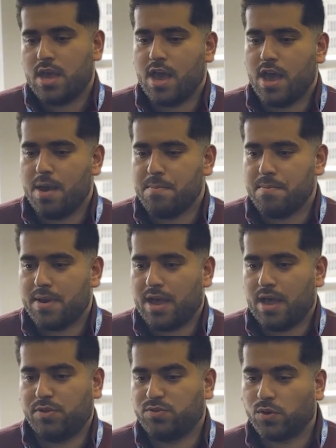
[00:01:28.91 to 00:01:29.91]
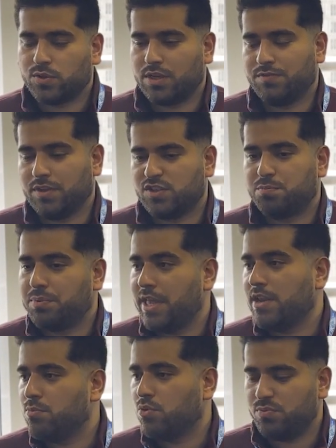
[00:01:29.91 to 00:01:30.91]
And there's also kind of
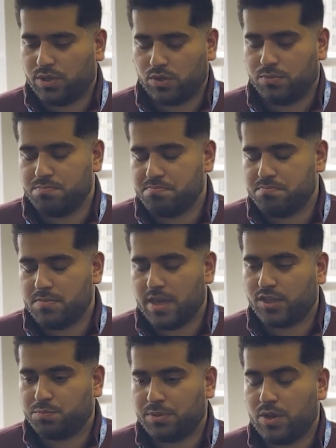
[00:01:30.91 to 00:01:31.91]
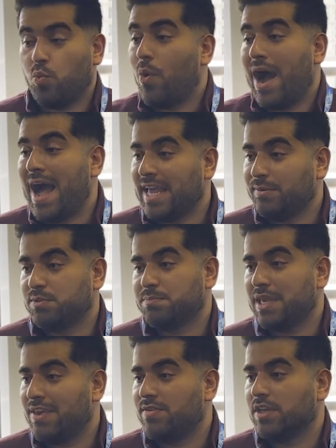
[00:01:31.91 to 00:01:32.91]
explainable, we could explain why it was
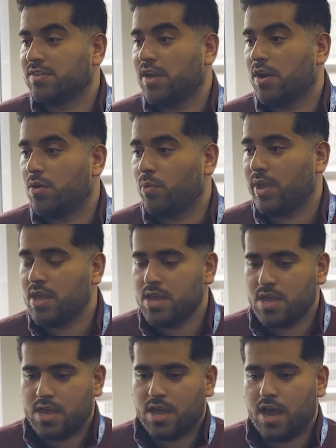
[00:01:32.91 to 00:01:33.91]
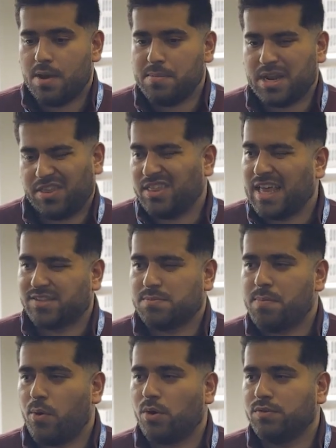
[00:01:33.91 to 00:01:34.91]
behaving in a certain way. And I think that's the
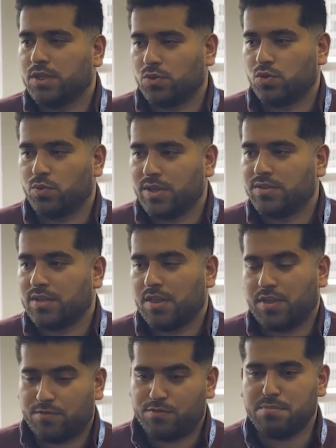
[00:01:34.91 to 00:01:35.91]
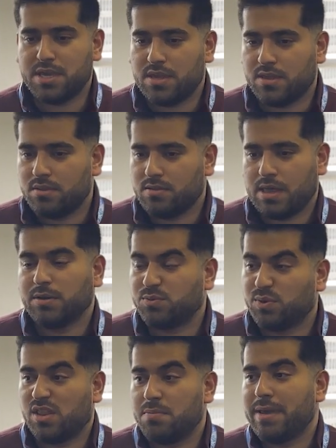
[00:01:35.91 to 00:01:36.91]
power of digital twins. And I think for me, that was
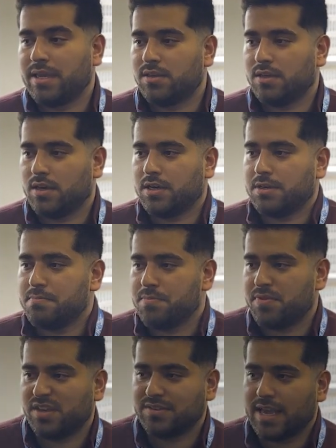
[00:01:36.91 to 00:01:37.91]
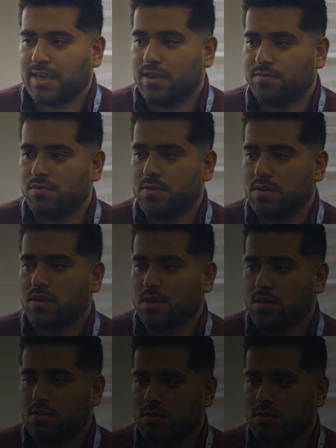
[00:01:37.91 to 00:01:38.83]
one of the big things I gained from it. Yeah.